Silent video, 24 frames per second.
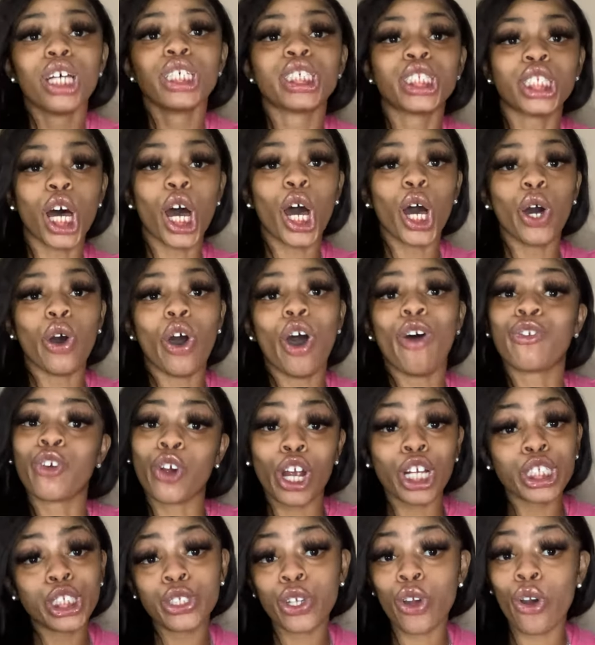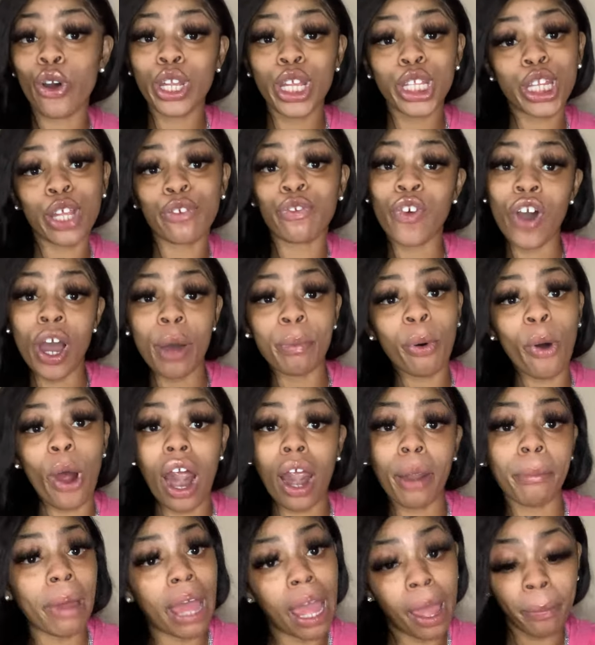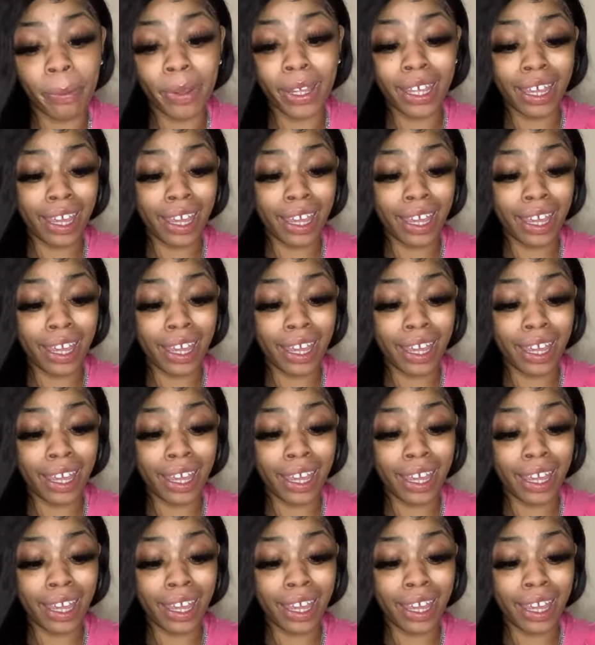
So, of course, you're going to need the fun part, baby,